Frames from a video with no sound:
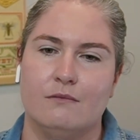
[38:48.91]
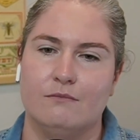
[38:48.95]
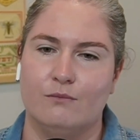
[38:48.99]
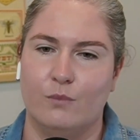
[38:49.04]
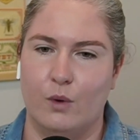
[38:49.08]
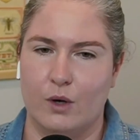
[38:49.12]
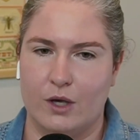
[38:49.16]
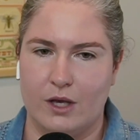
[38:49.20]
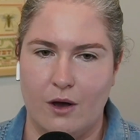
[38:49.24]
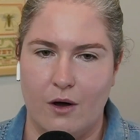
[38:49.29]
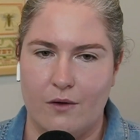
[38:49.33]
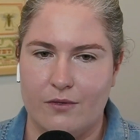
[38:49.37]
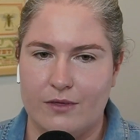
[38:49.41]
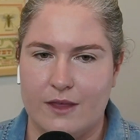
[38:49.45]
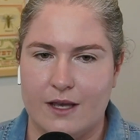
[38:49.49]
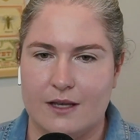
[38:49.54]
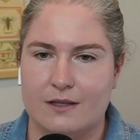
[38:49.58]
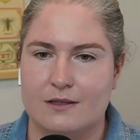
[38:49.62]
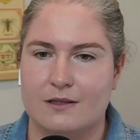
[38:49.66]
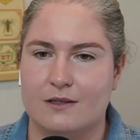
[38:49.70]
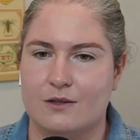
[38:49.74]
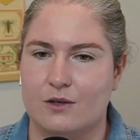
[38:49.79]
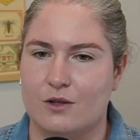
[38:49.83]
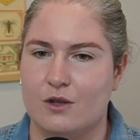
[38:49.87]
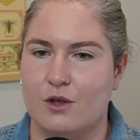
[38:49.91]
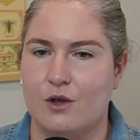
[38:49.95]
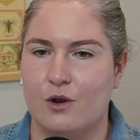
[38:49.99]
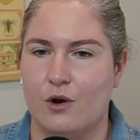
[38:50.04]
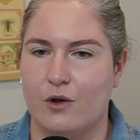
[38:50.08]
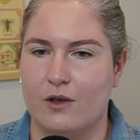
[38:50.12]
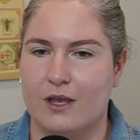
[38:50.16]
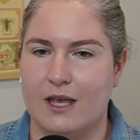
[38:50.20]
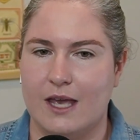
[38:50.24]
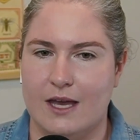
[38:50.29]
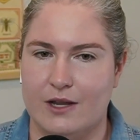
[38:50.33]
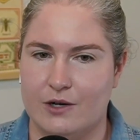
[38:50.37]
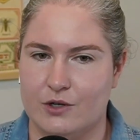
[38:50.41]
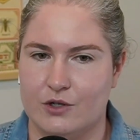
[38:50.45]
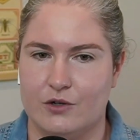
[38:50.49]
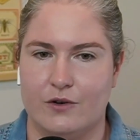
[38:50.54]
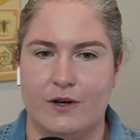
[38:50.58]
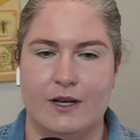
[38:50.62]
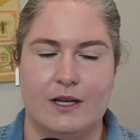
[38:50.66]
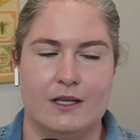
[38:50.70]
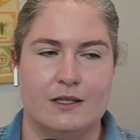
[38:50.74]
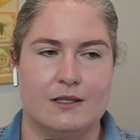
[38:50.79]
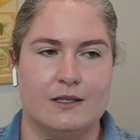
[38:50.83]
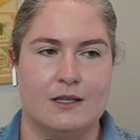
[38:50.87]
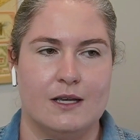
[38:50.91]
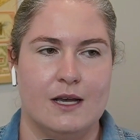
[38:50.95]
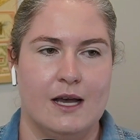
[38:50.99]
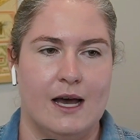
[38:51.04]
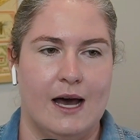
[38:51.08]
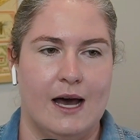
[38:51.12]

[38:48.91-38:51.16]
working on things so that you don't get injuries.